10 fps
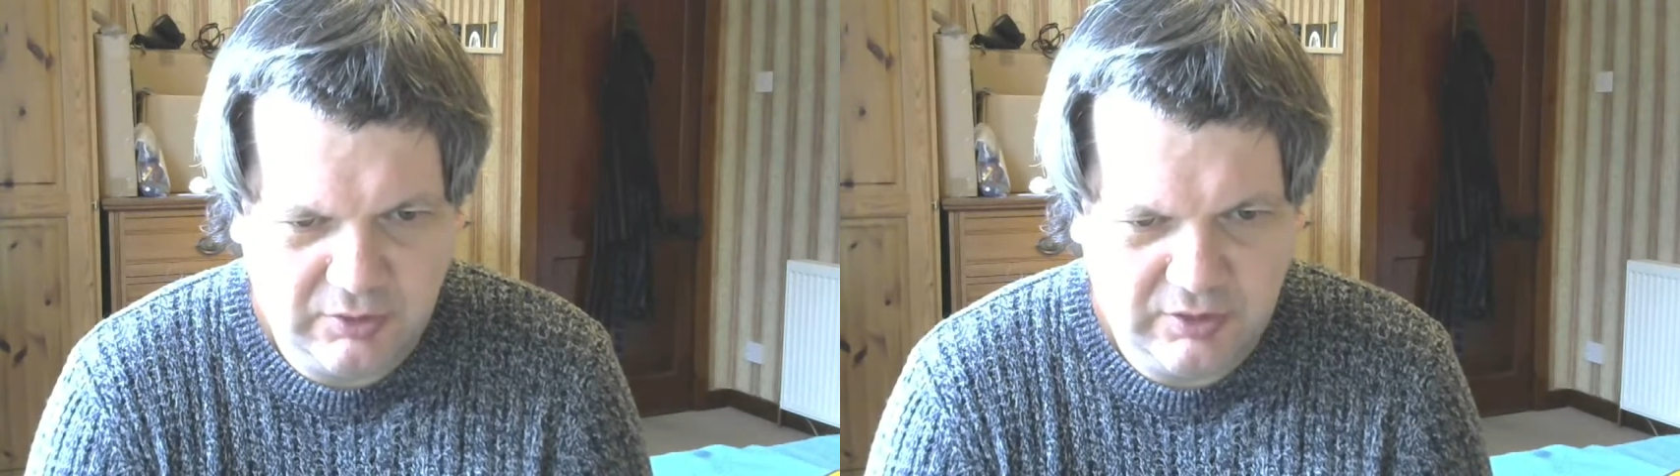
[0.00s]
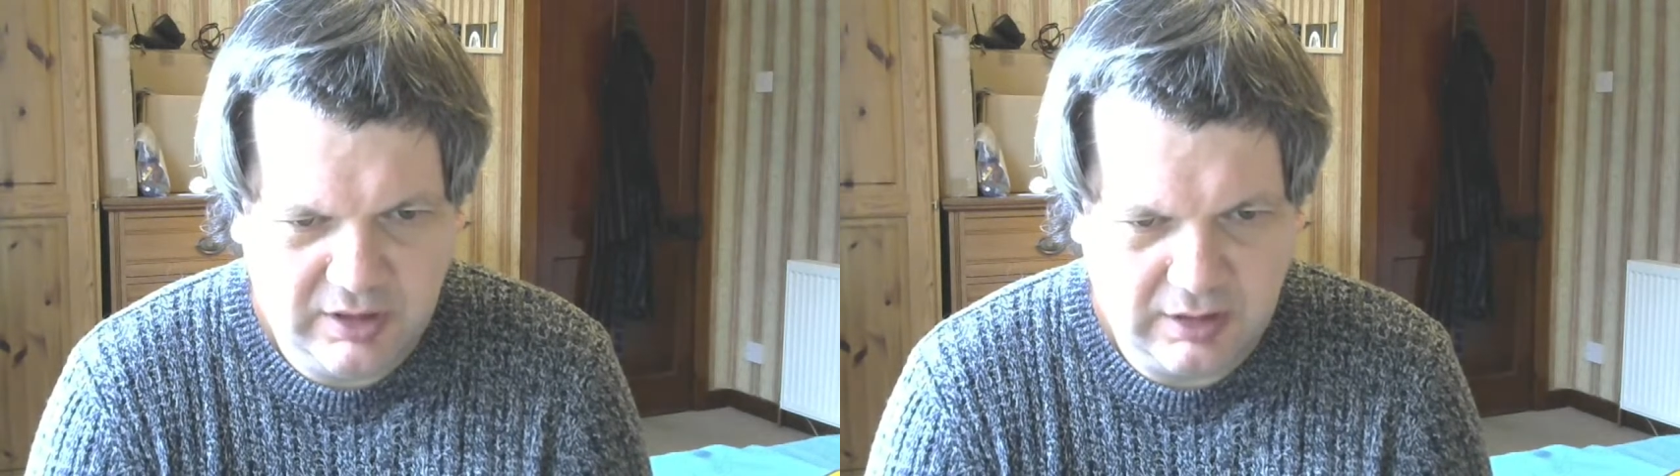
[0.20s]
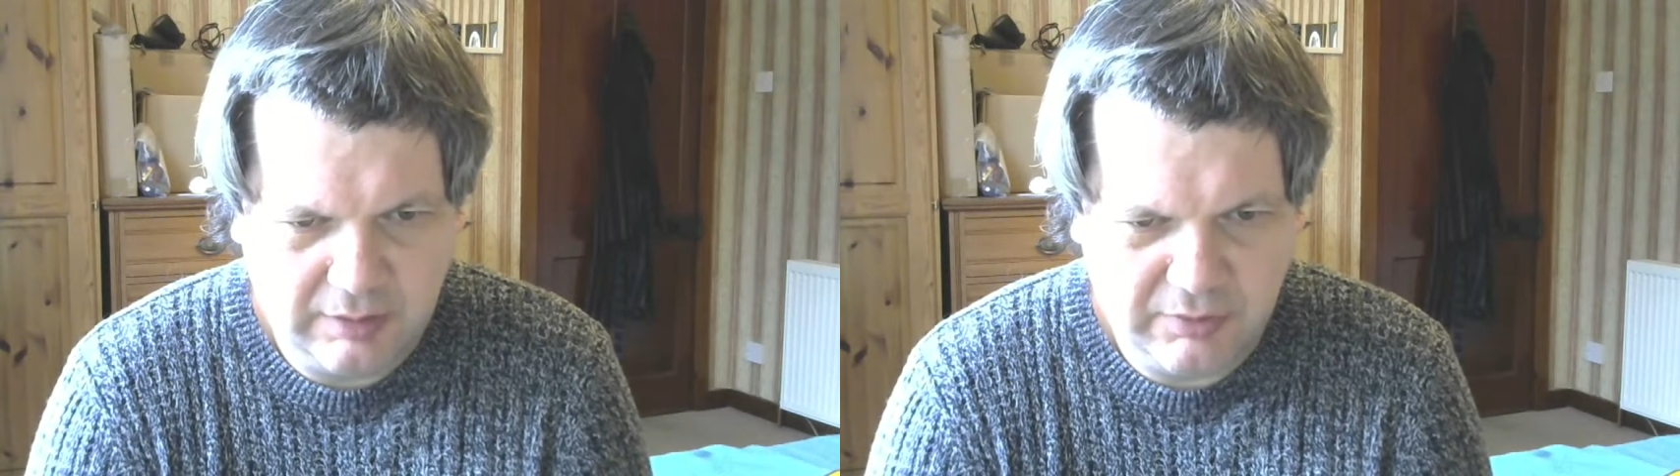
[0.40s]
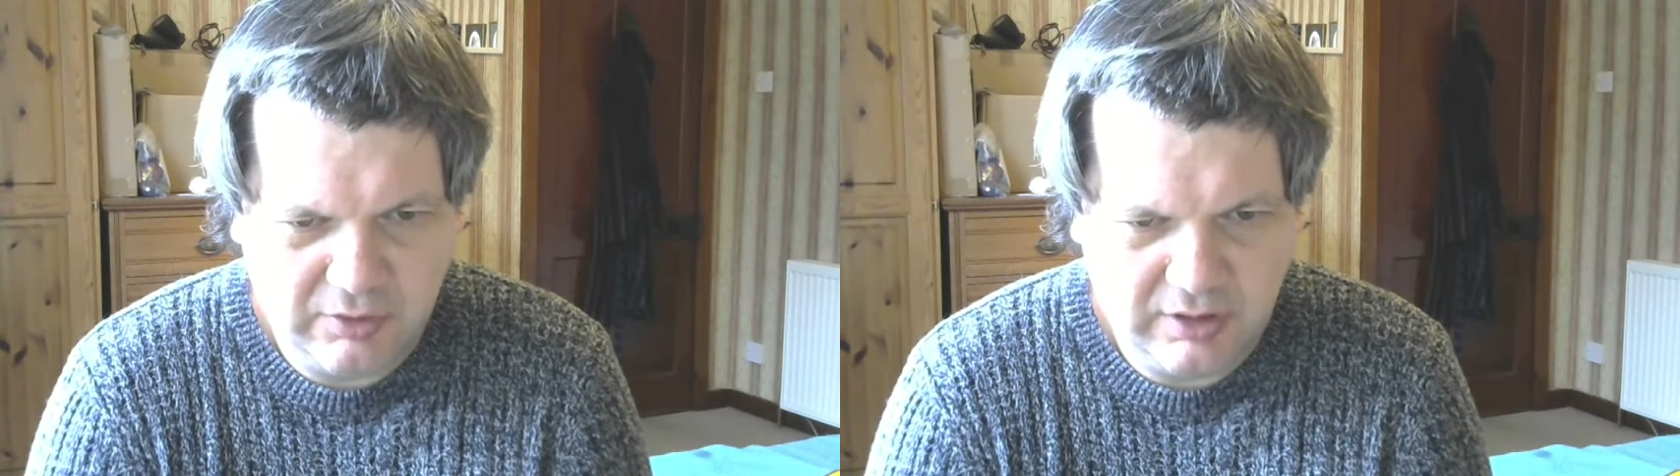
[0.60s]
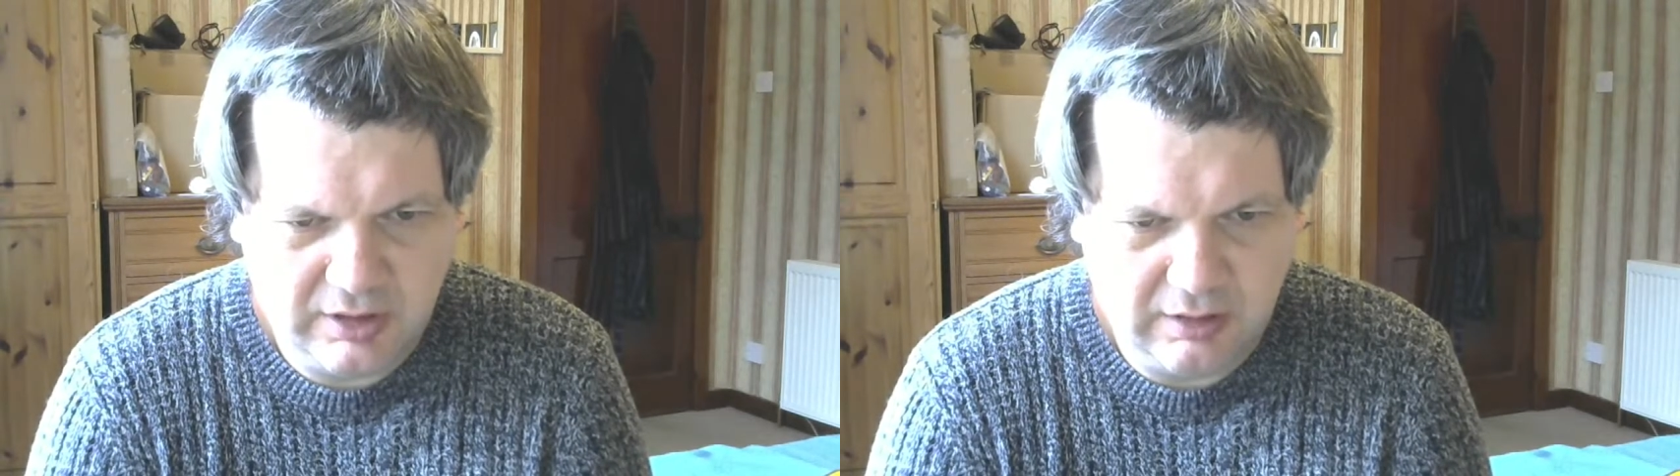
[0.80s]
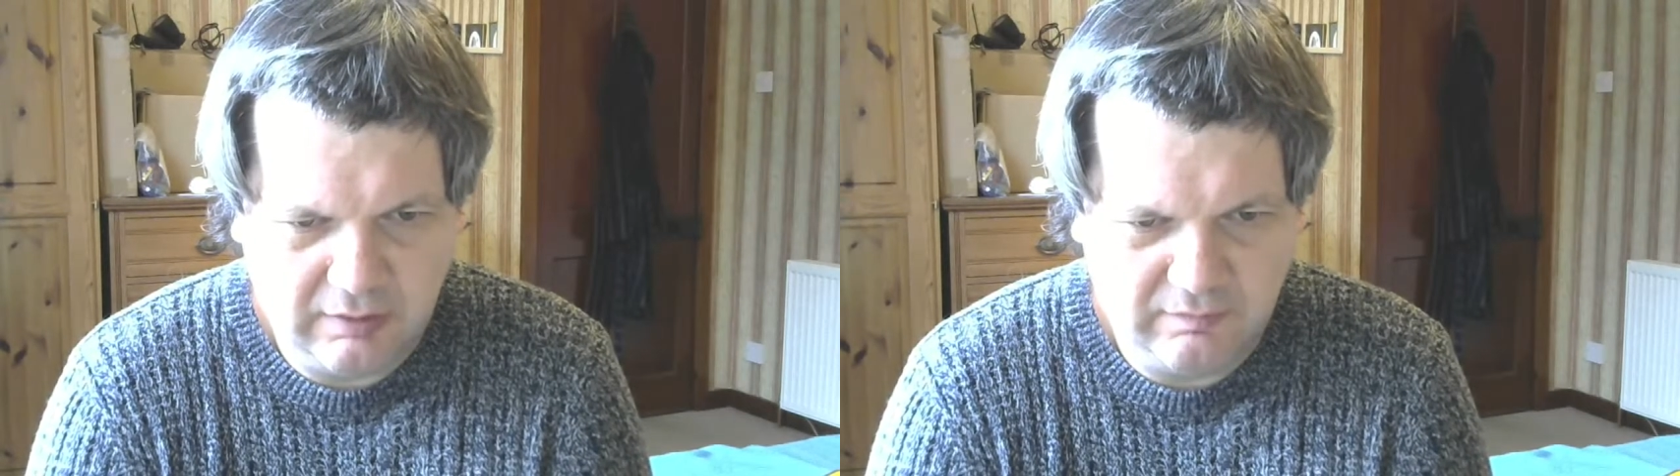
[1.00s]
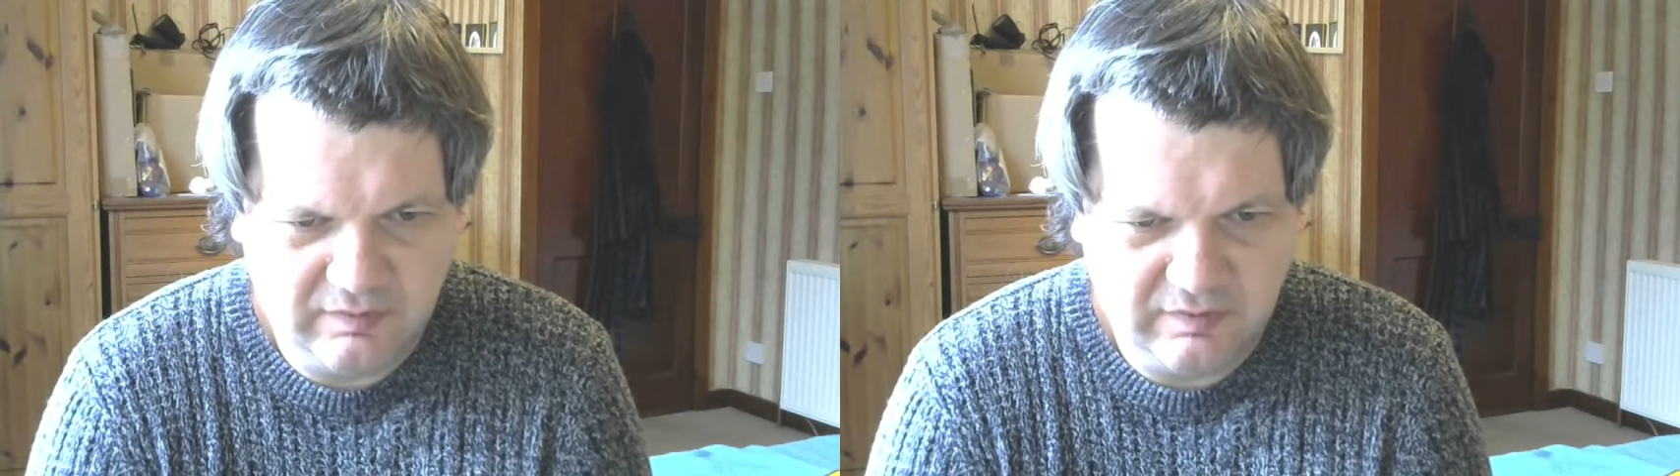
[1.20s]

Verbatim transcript: building upon